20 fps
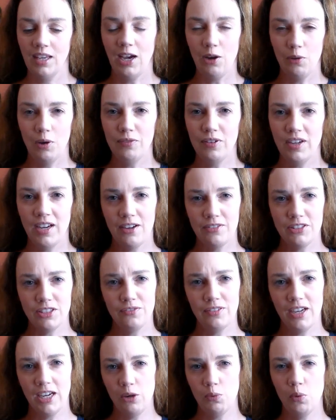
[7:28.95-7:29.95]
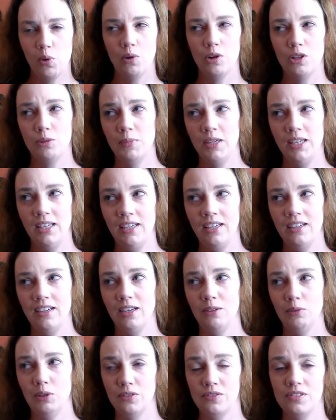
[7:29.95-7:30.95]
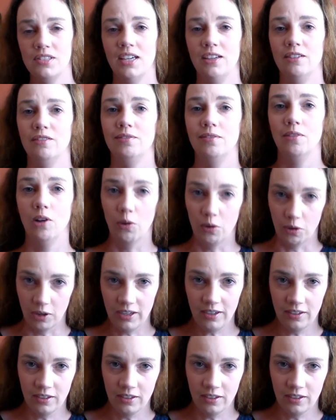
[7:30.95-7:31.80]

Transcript: However, after Fire Walk With Me, I would have said Laura.